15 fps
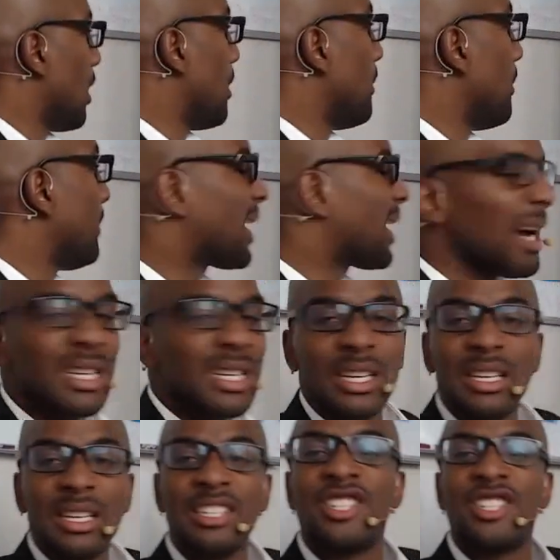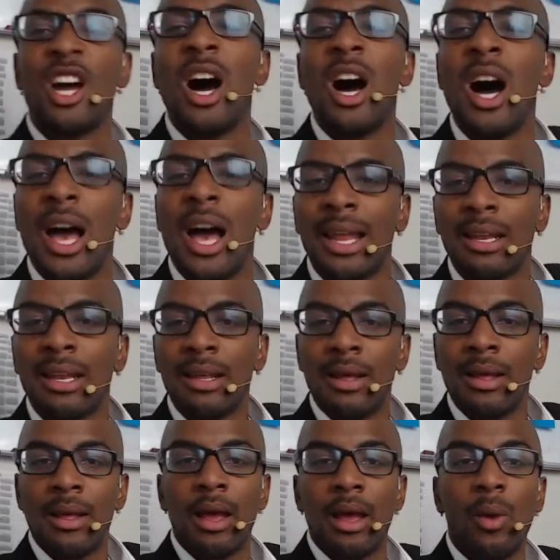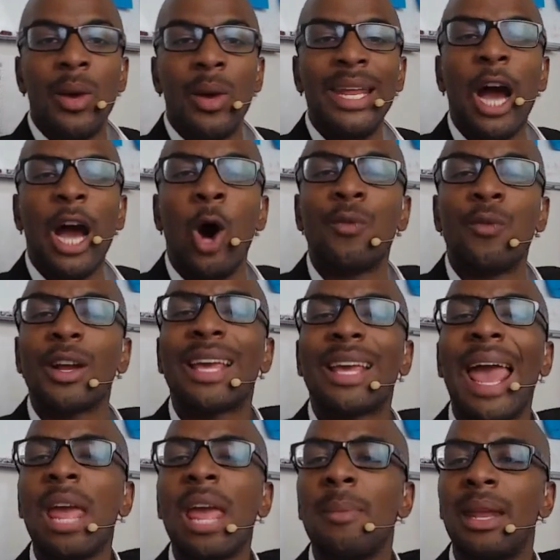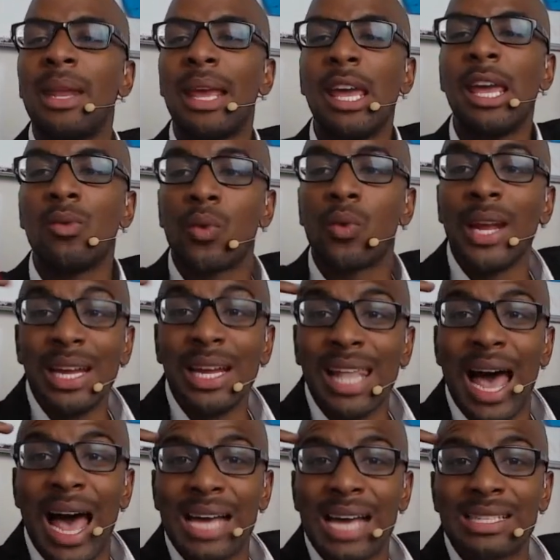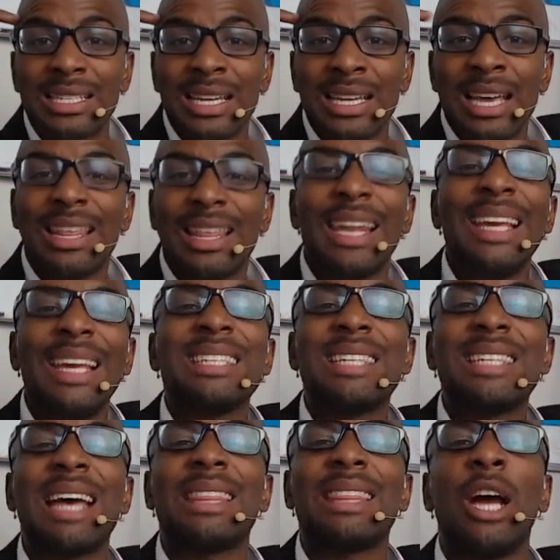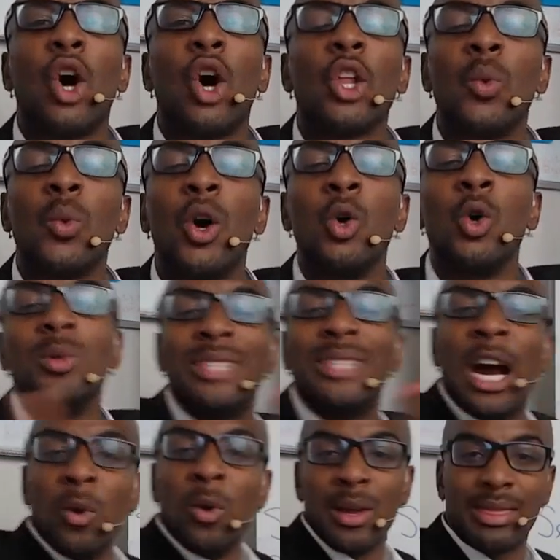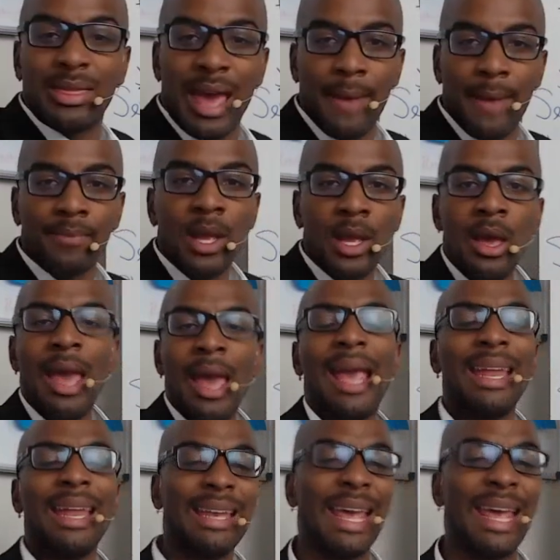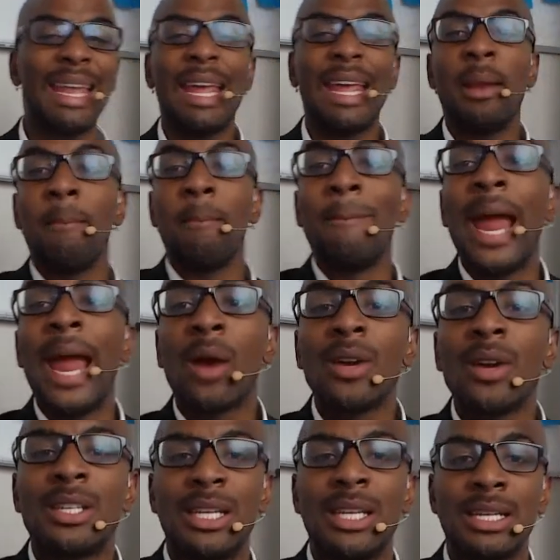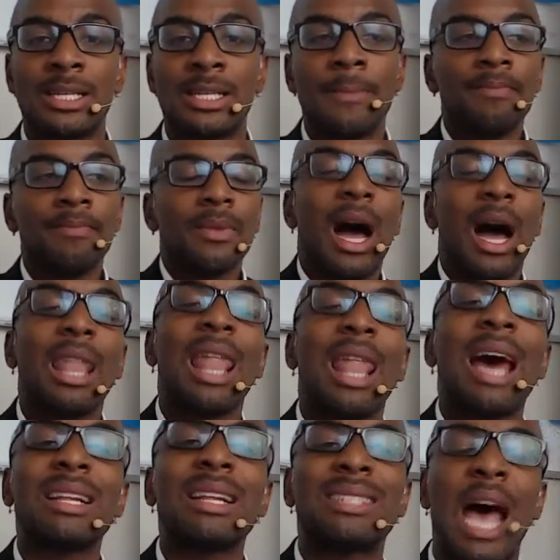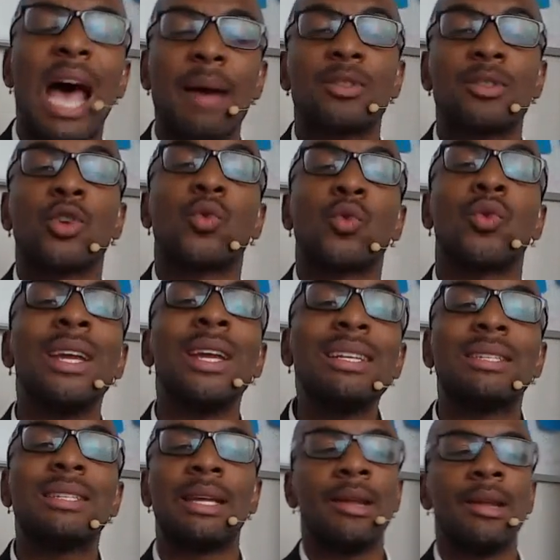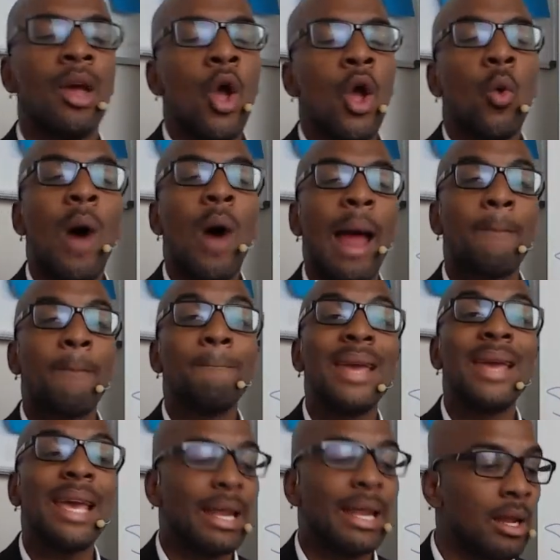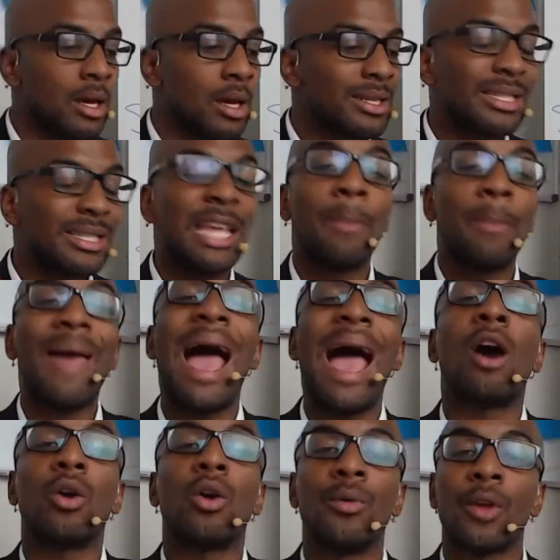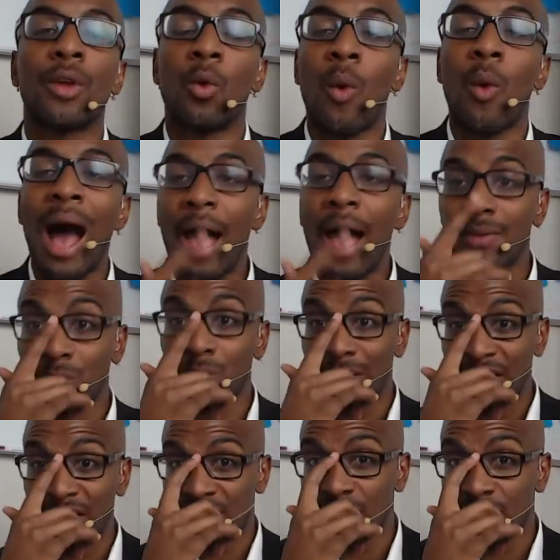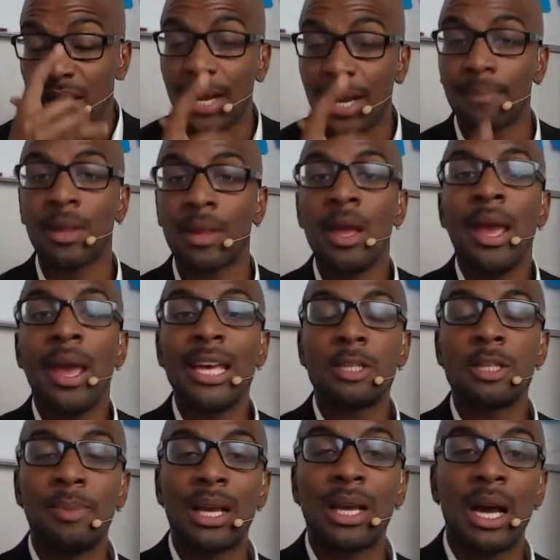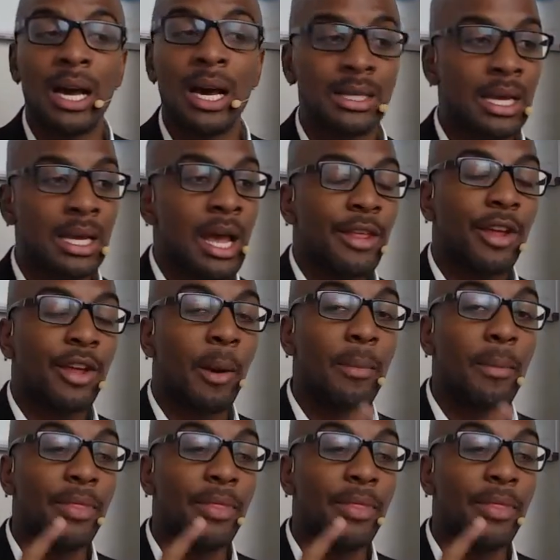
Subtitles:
Because John, when he overcame it, he realizes that he's not the only one who dealt with that. And in marriages, a lot of times the reason why men step out on their wives when they shouldn't is because they're